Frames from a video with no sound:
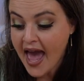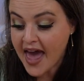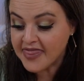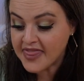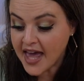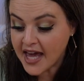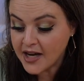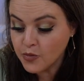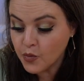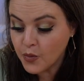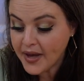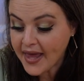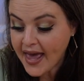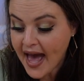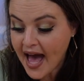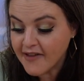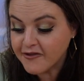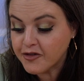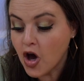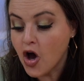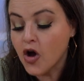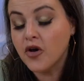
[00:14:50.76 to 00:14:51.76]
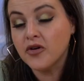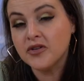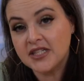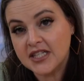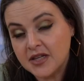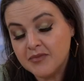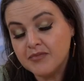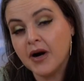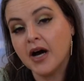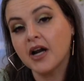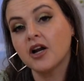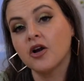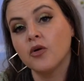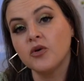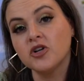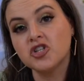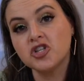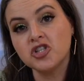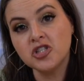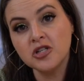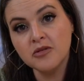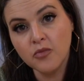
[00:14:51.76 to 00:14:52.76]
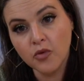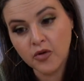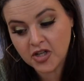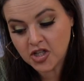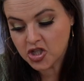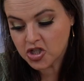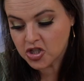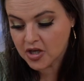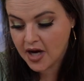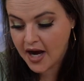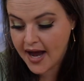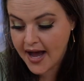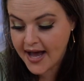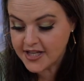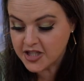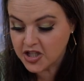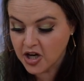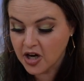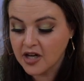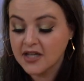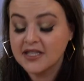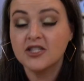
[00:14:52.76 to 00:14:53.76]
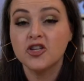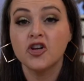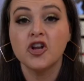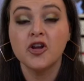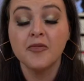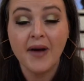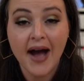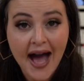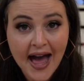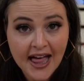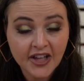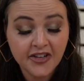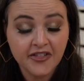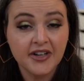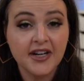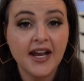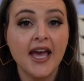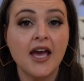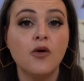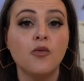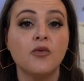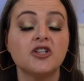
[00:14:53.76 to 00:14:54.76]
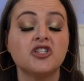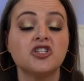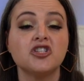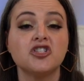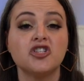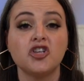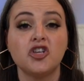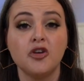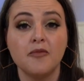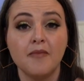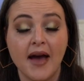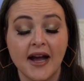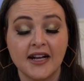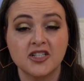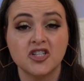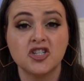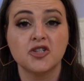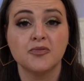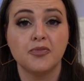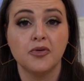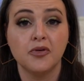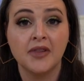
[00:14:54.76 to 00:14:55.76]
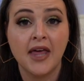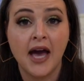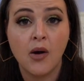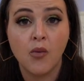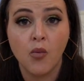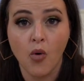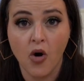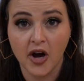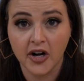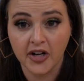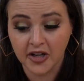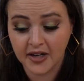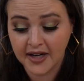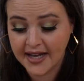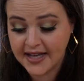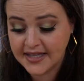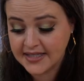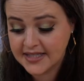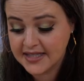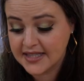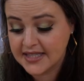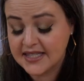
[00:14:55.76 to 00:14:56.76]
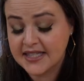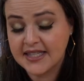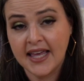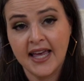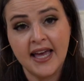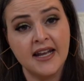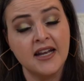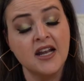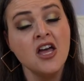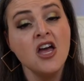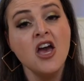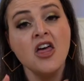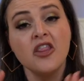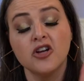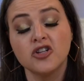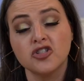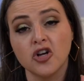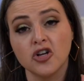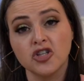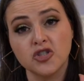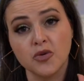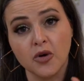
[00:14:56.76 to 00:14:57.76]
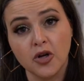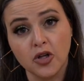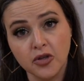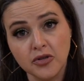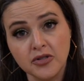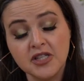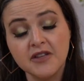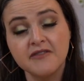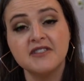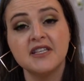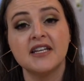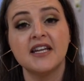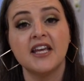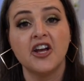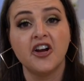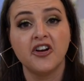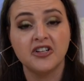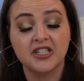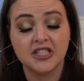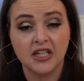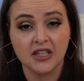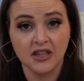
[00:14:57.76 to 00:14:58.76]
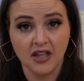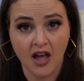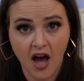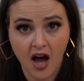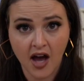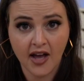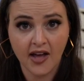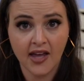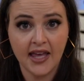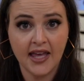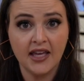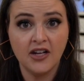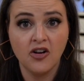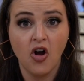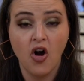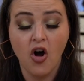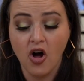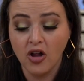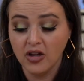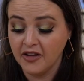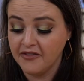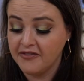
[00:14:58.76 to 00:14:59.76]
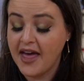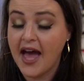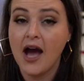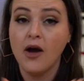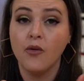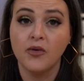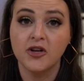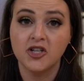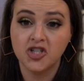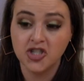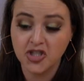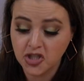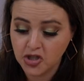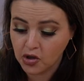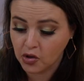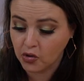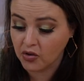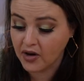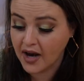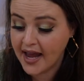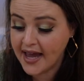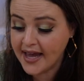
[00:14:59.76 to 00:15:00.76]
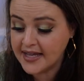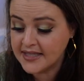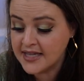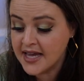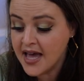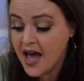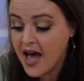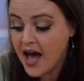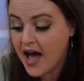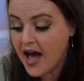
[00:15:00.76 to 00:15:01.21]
And then we have cocoa seed butter, which is a moisturizer, sodium hyaluronate, which is a humectant to pull that water into the skin. There's also occlusives in here to lock in all of that, which is great.